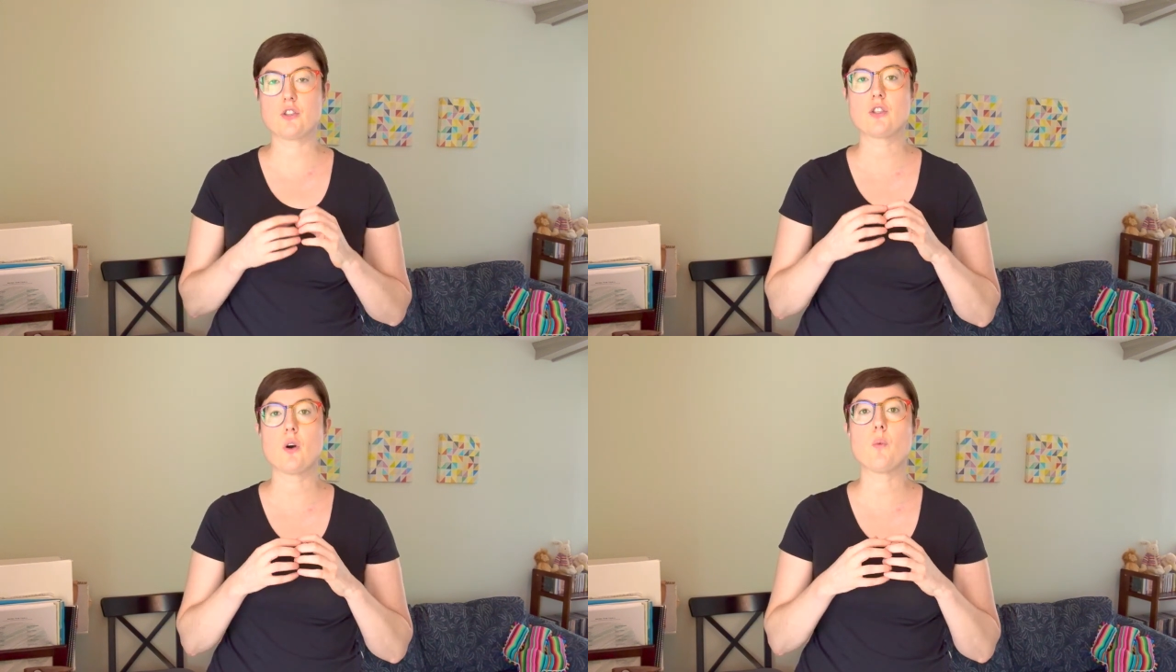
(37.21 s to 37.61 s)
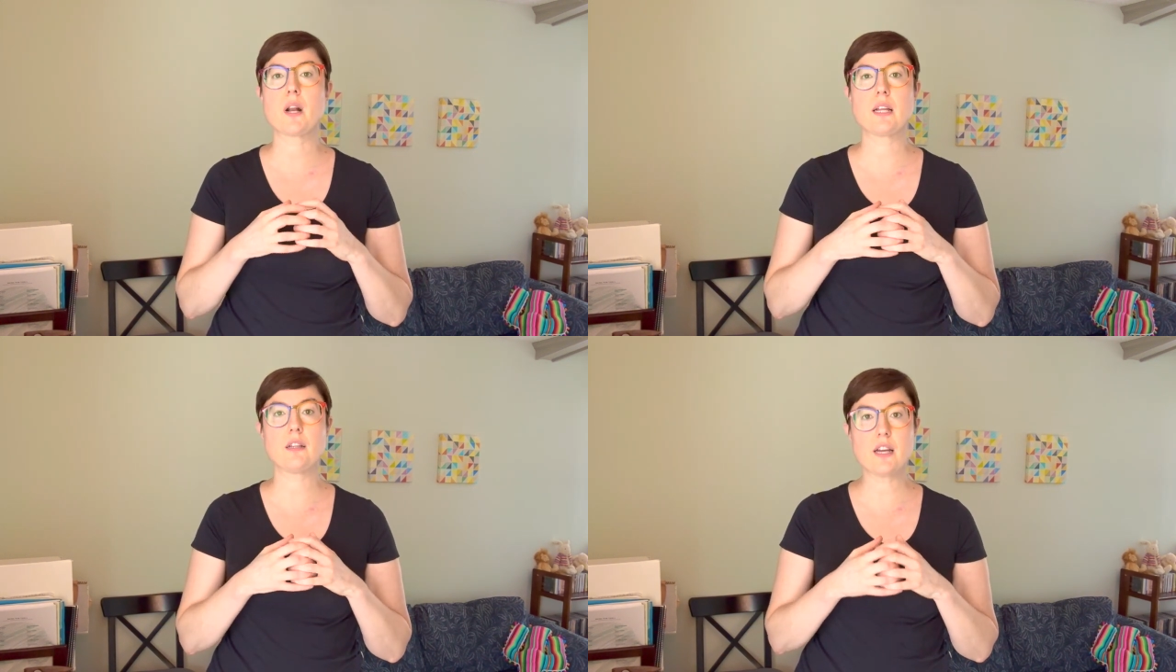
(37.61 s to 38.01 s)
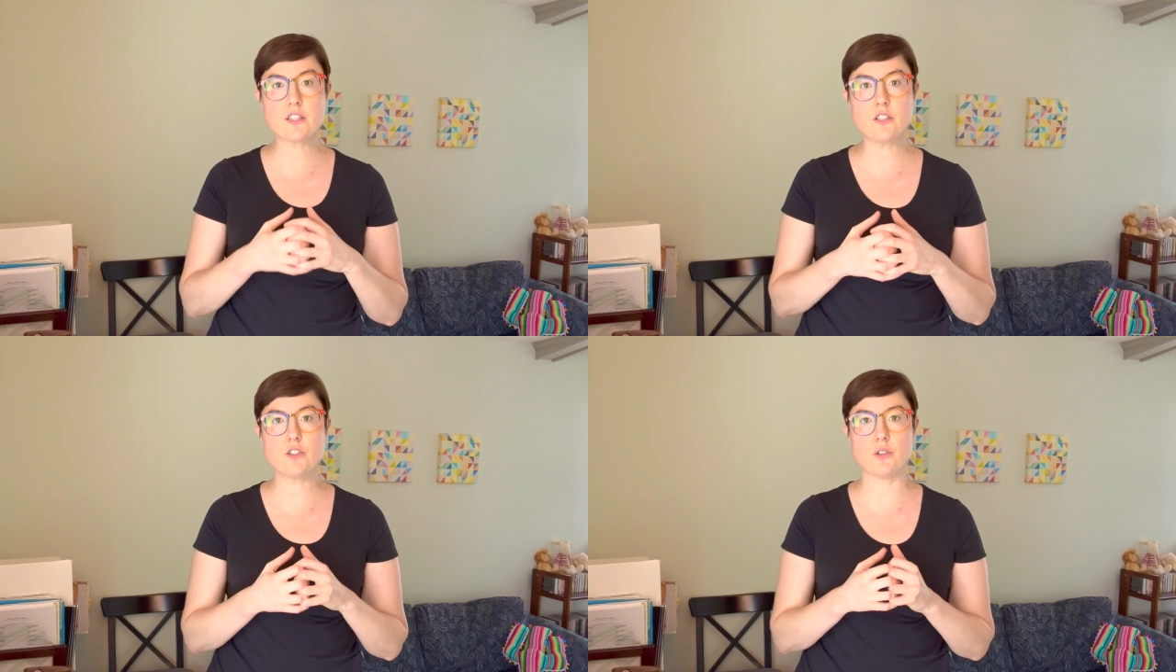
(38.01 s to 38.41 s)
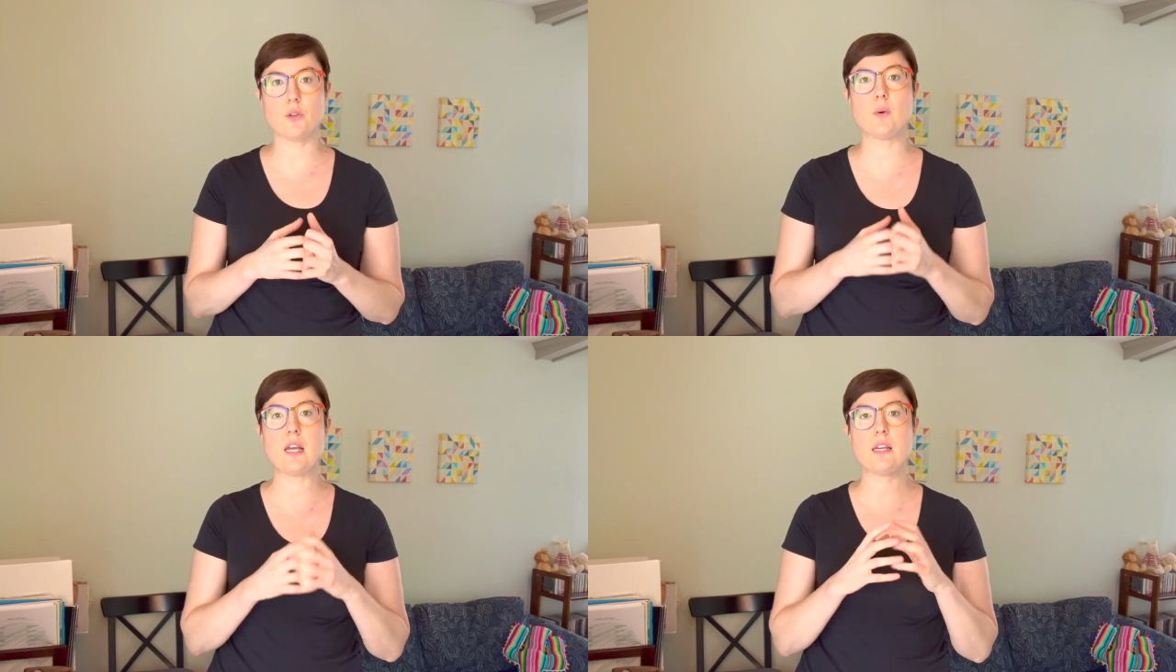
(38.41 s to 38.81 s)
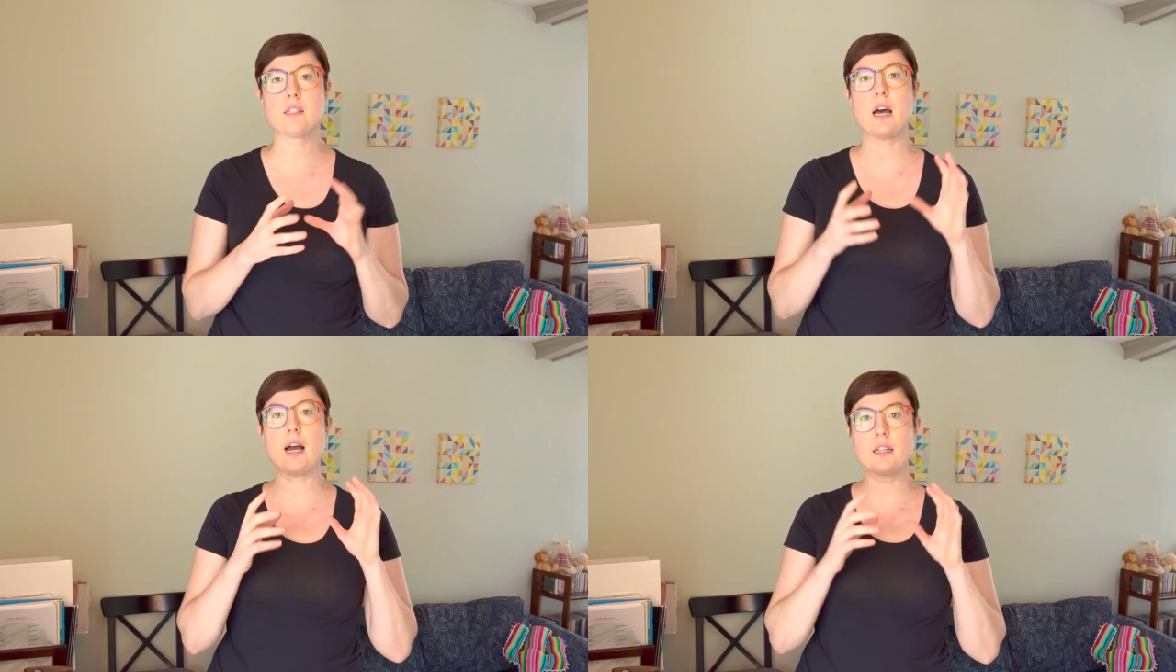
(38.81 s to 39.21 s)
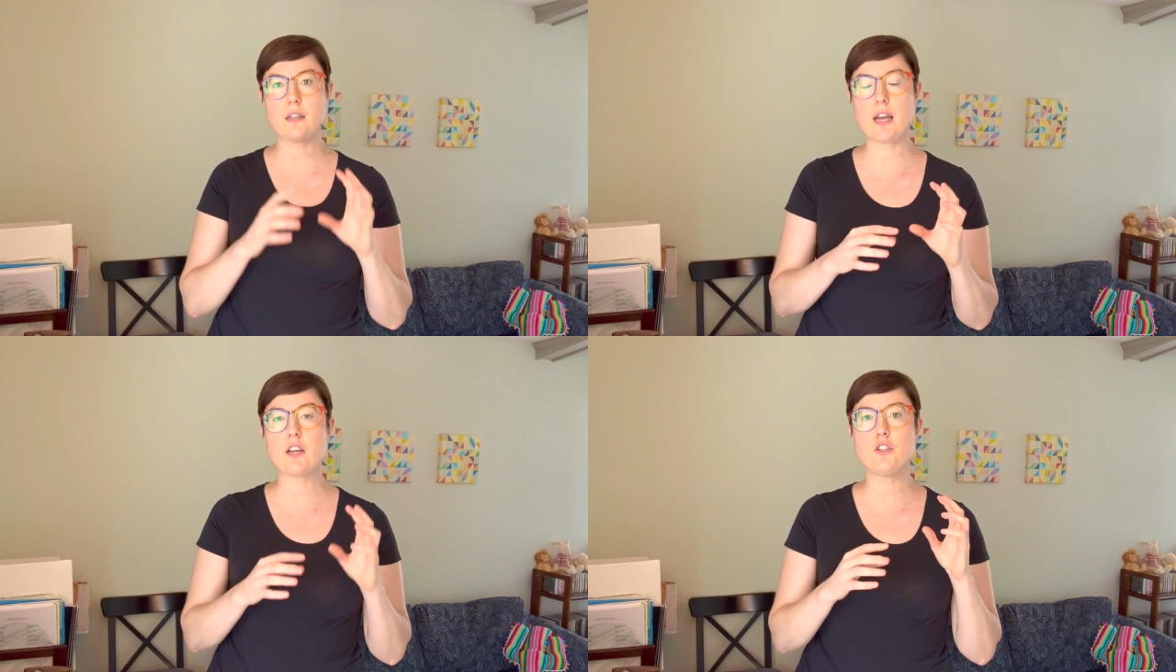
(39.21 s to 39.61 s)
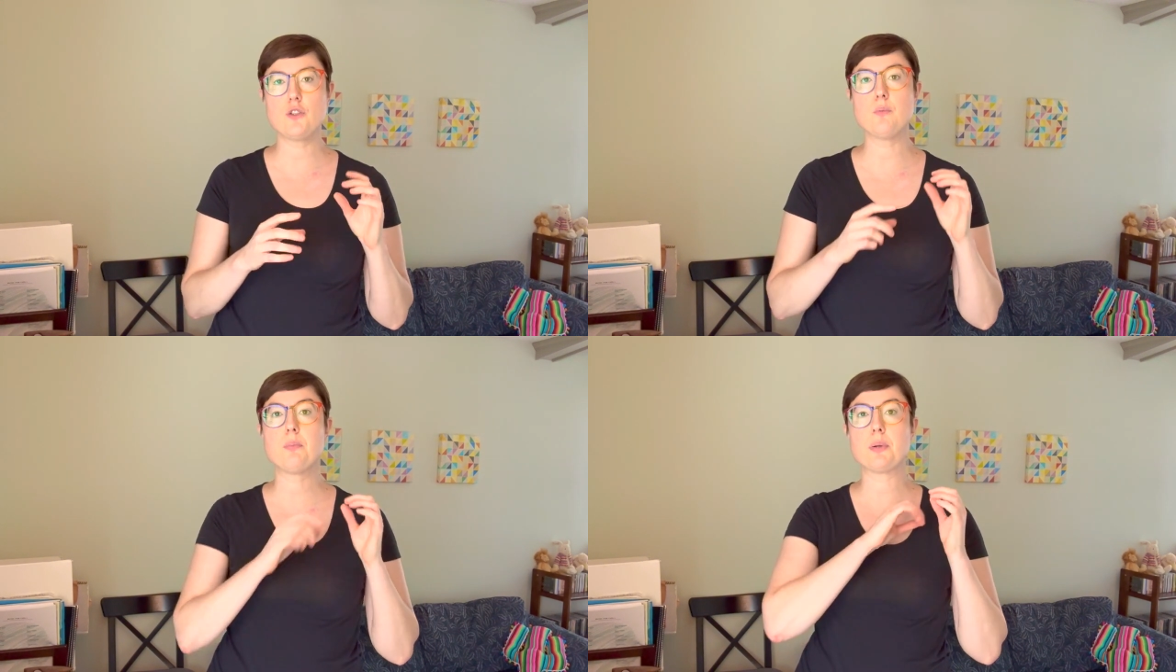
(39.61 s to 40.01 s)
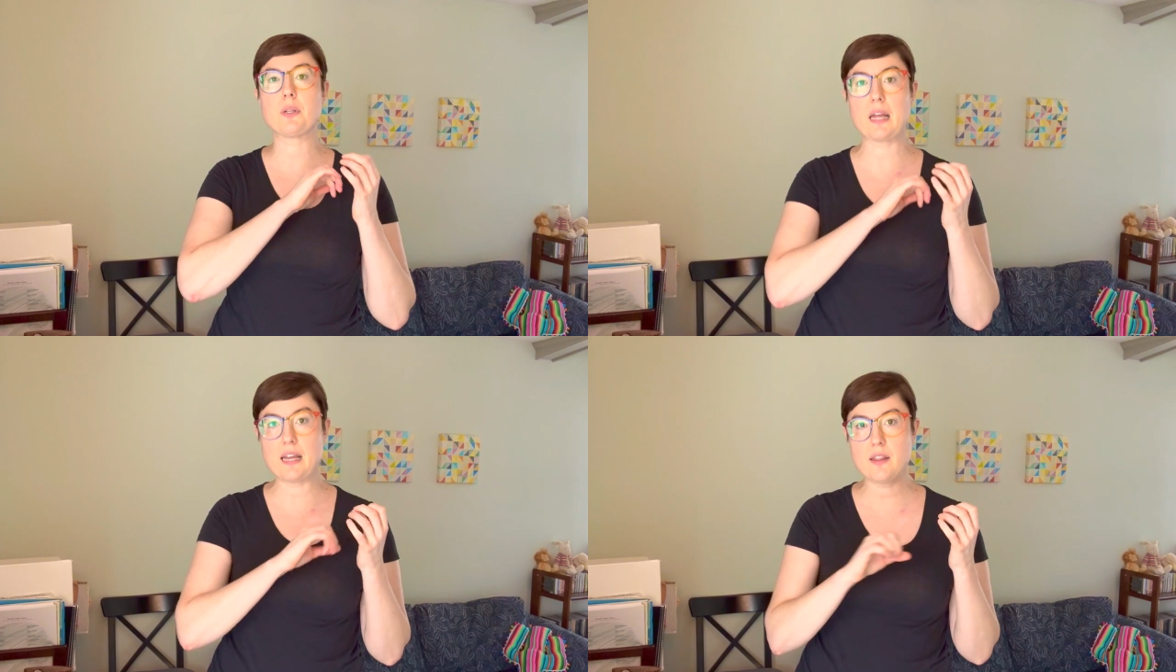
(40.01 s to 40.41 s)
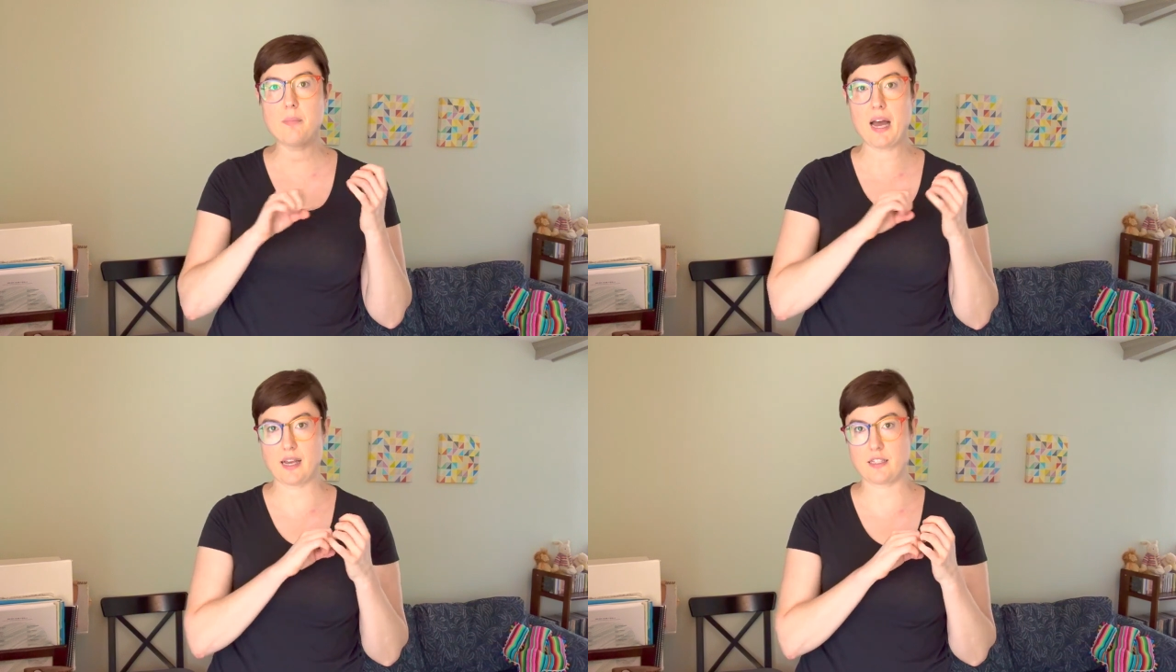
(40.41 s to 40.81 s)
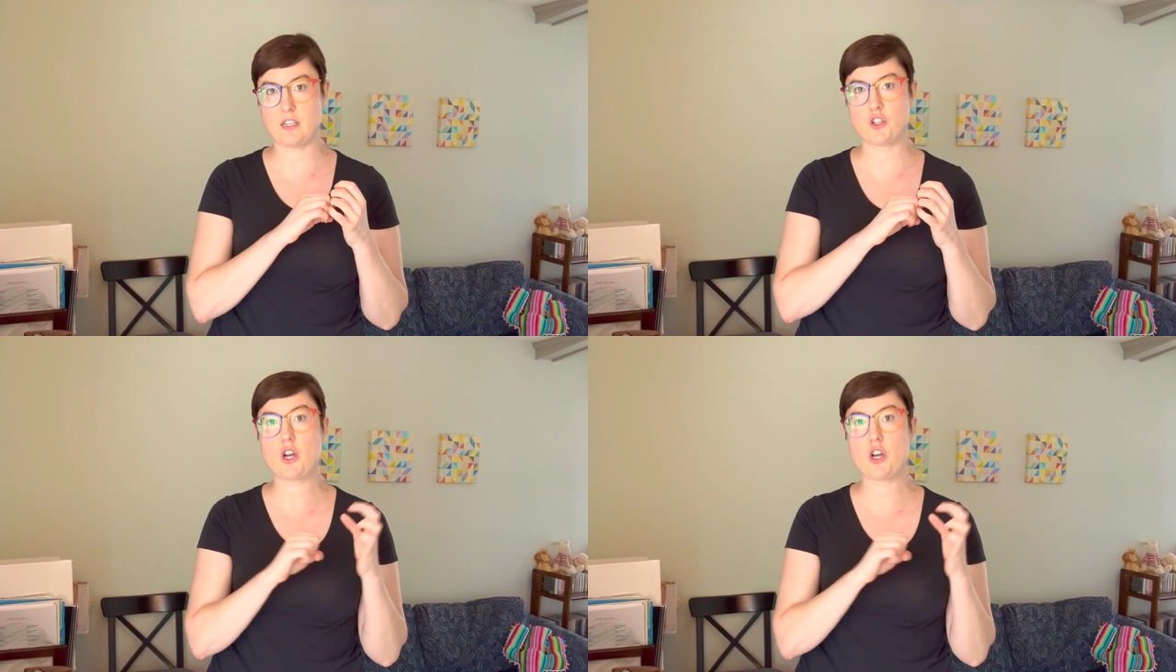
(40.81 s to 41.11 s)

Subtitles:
So what I like to do is I like to play the passage